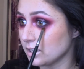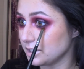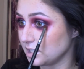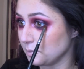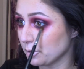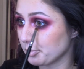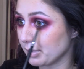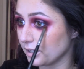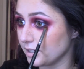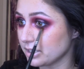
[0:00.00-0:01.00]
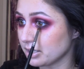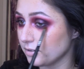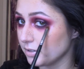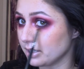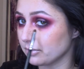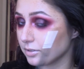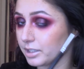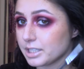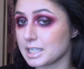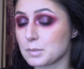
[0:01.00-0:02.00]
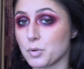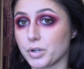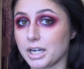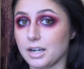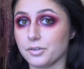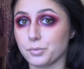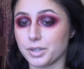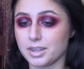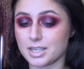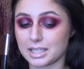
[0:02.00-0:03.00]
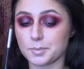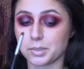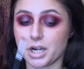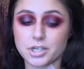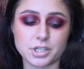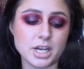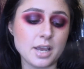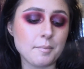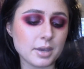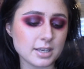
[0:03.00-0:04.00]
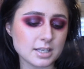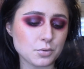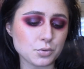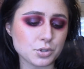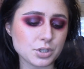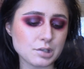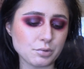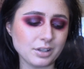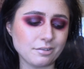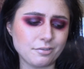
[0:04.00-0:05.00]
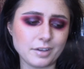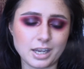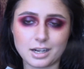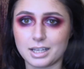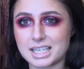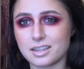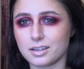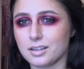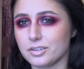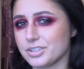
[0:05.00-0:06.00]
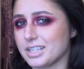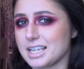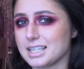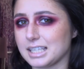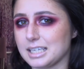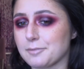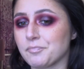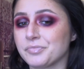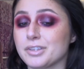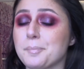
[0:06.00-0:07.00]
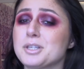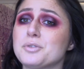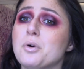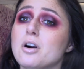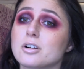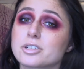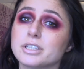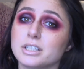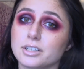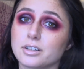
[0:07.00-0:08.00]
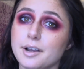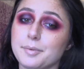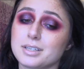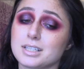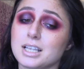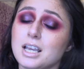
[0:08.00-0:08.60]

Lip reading: deeper berry tone and really smoke it out with this brush because it'll just really fade into the colors nicely, not be too harsh on the under eye because